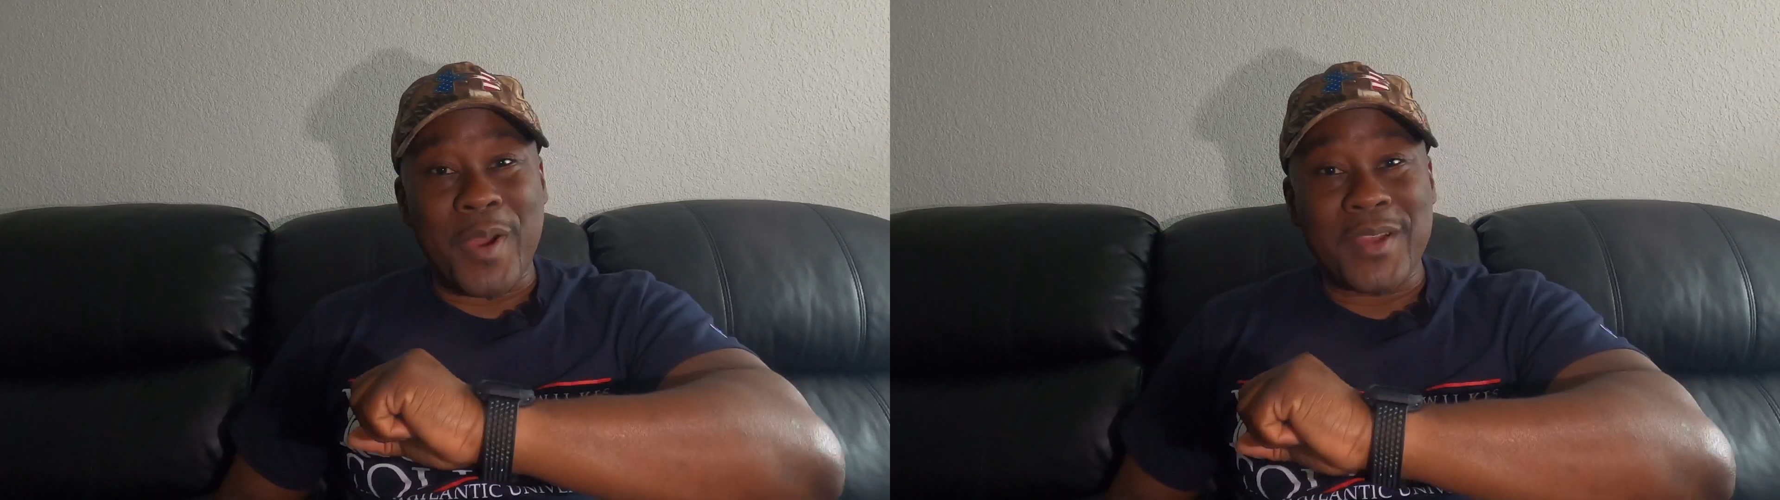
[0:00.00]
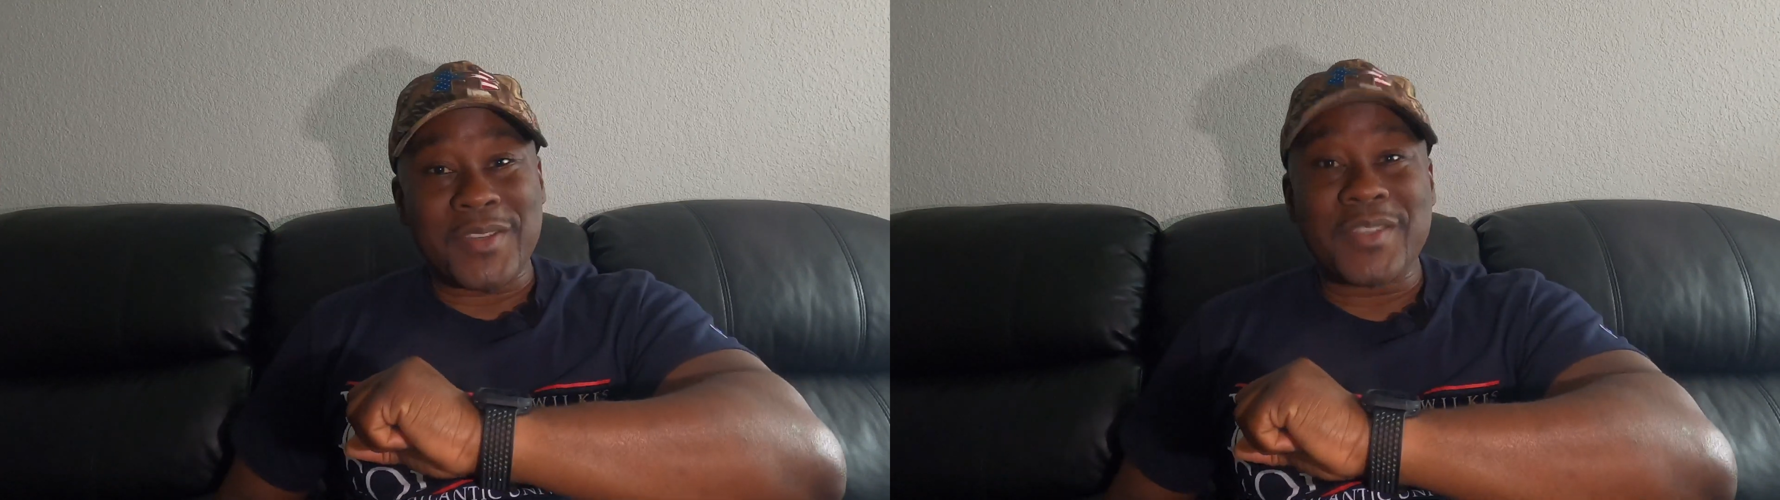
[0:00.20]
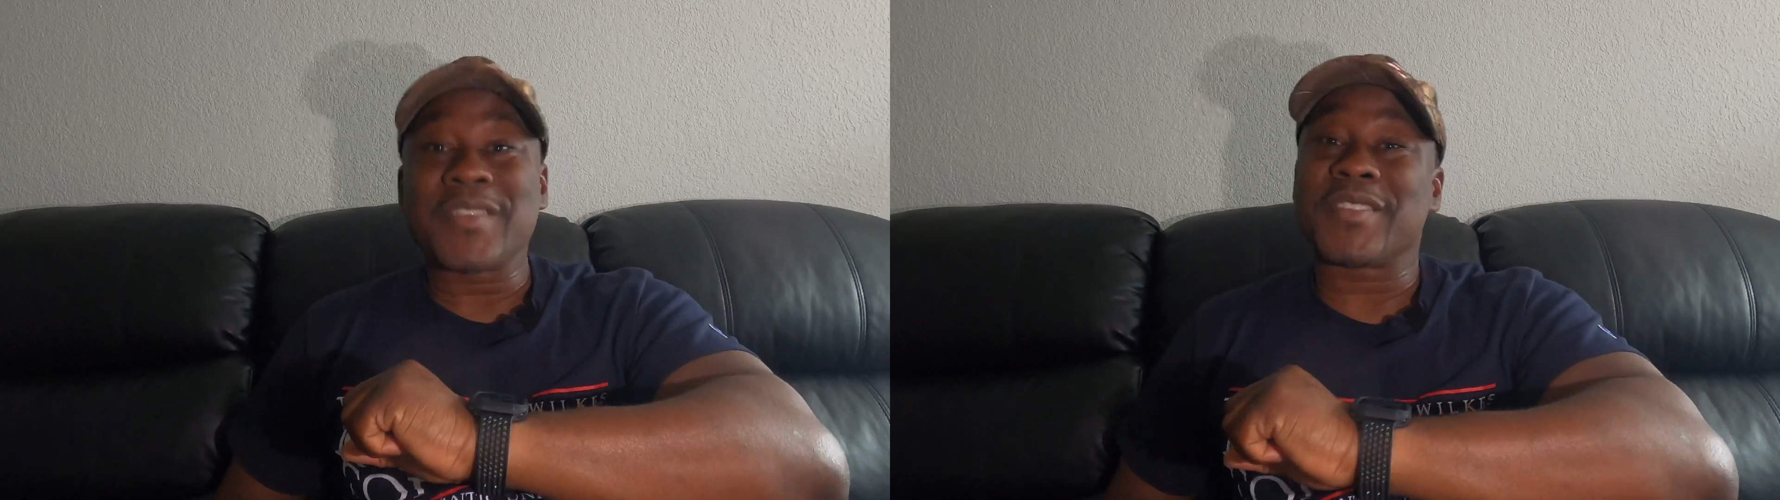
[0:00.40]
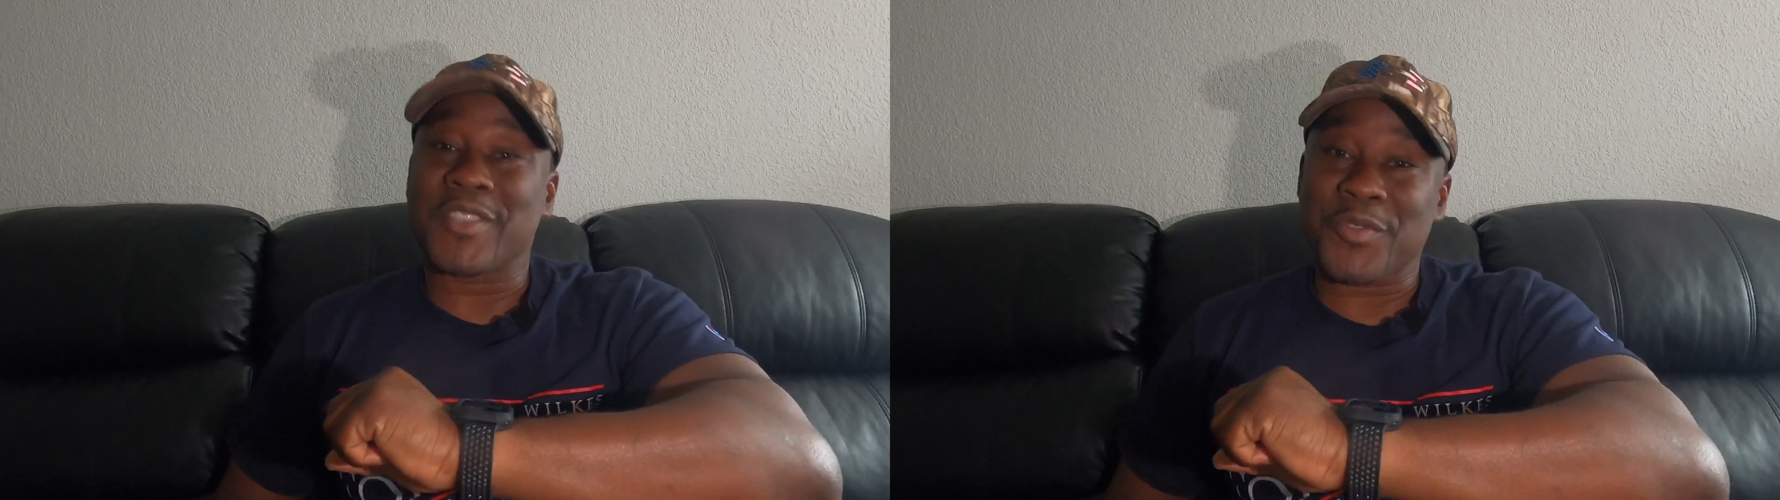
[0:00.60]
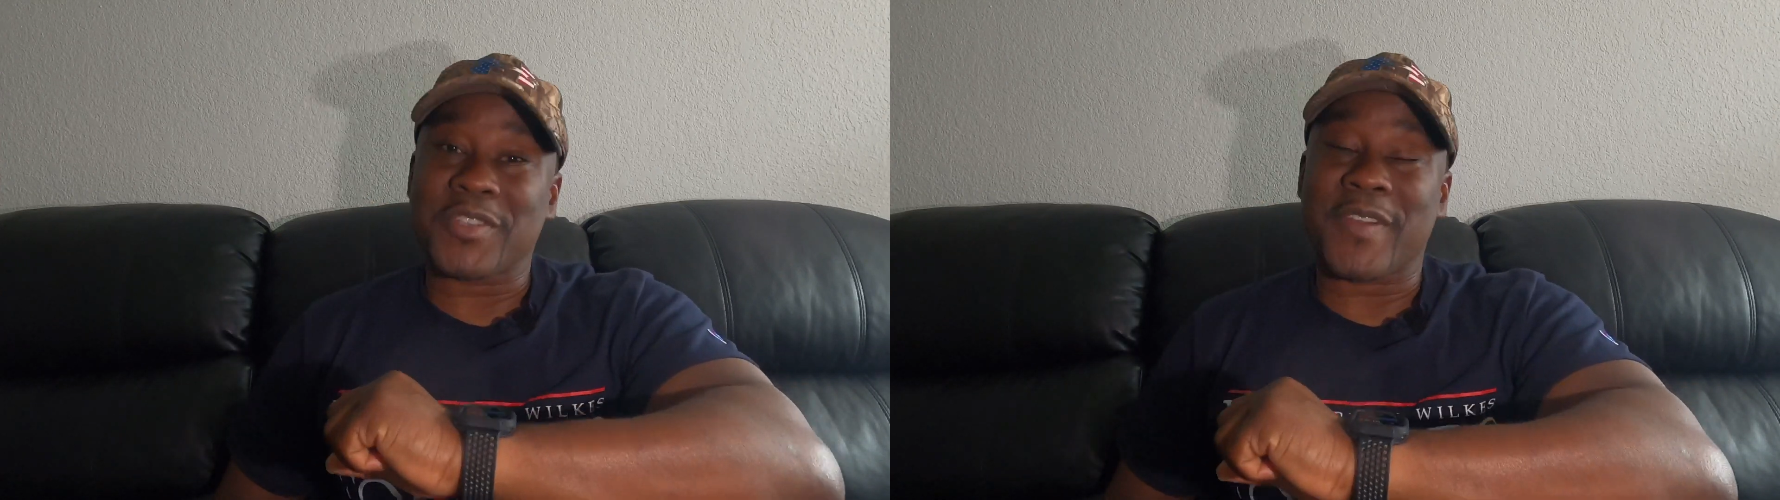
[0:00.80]
Watch
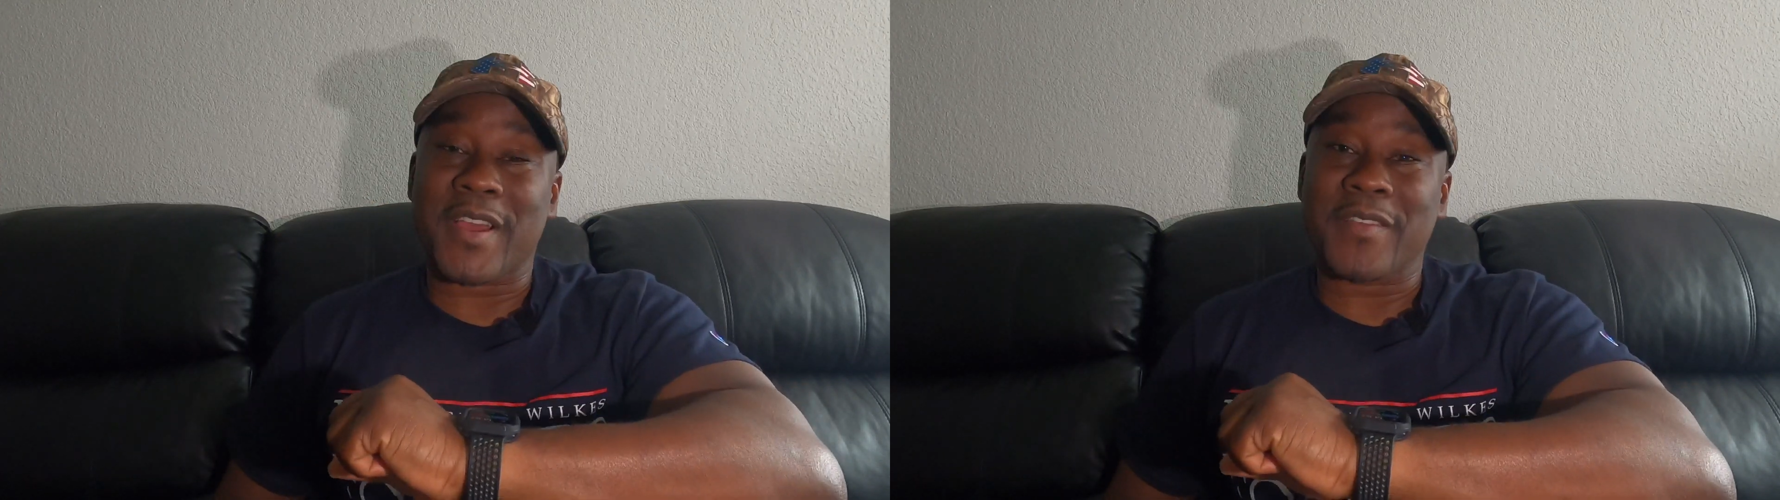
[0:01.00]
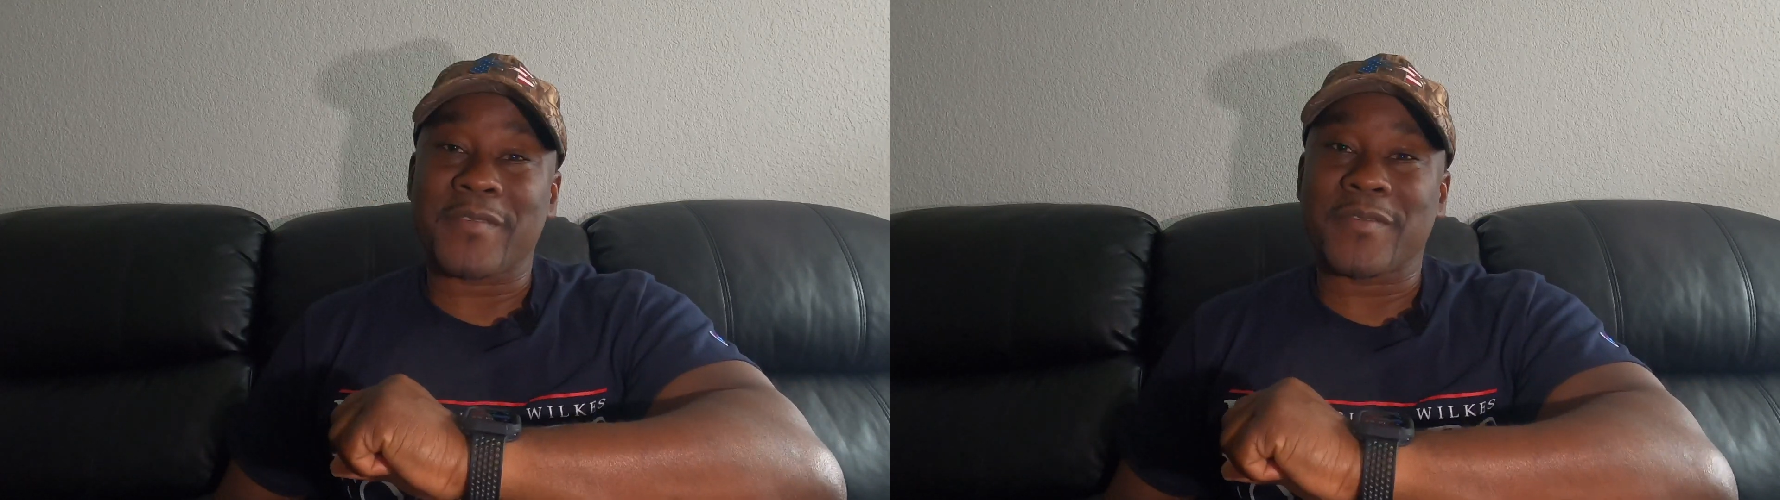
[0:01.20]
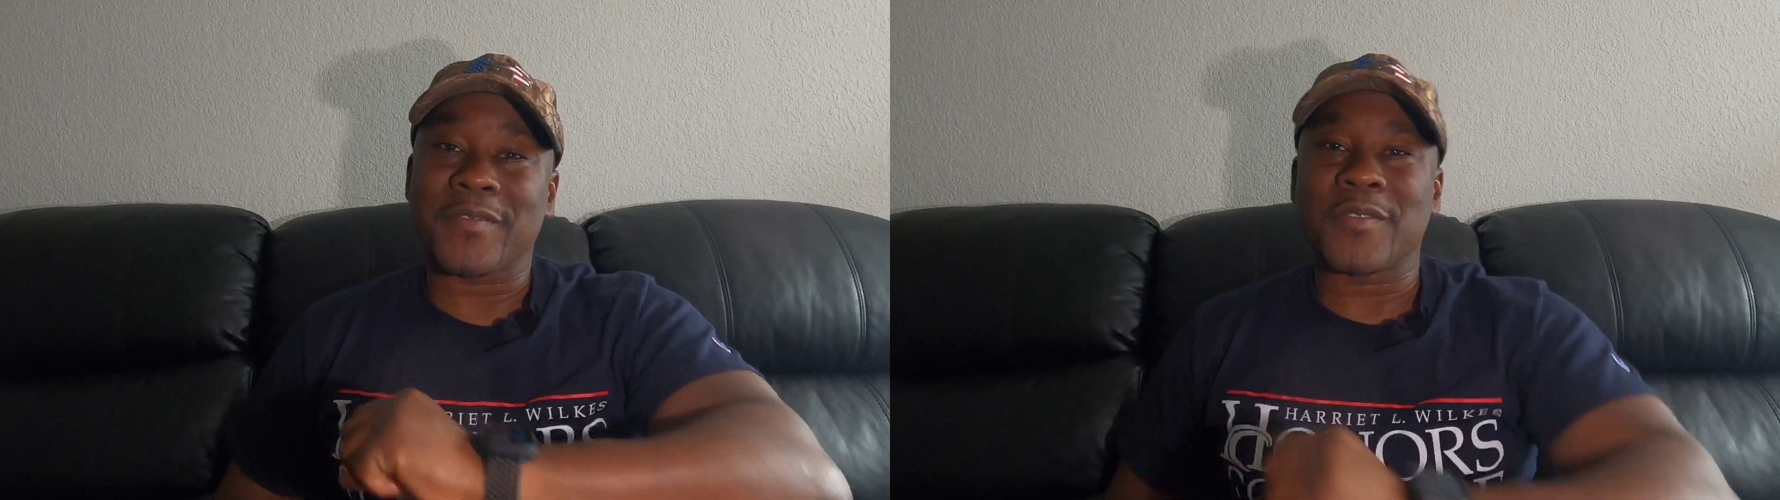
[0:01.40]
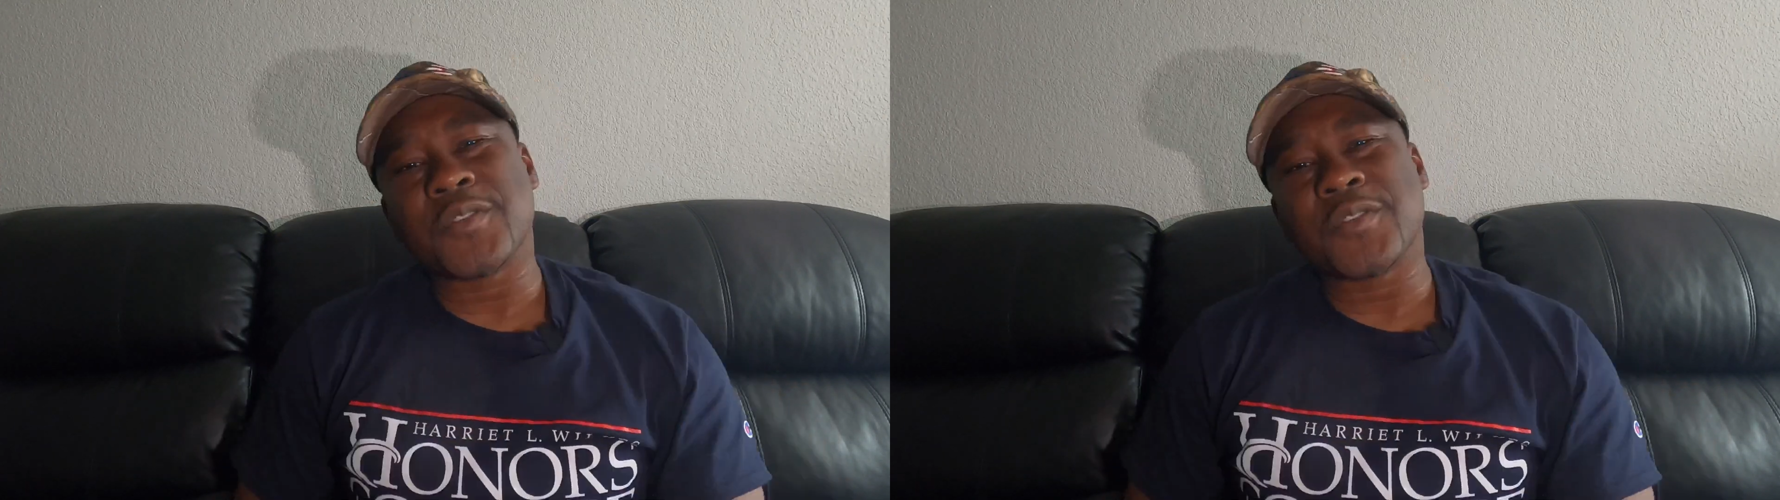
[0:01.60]
Series 5.